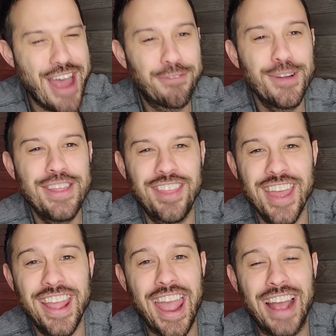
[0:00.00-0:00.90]

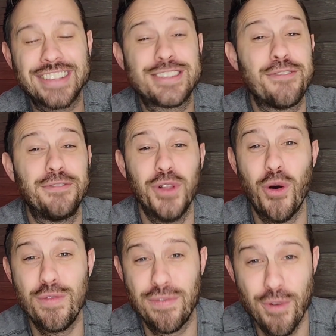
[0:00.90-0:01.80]
Everything has to
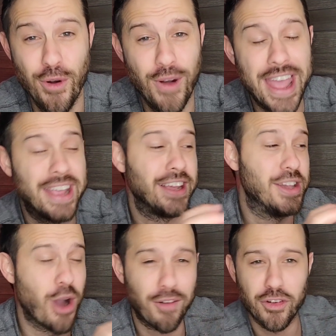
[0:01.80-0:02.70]
flow through a
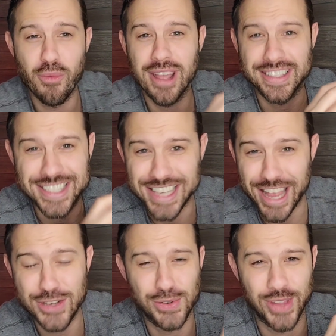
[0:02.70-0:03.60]
government
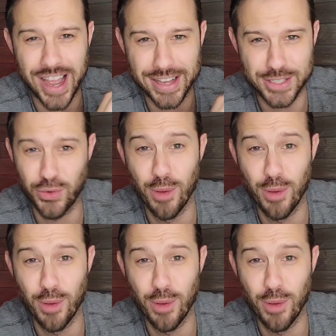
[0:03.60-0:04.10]
centralized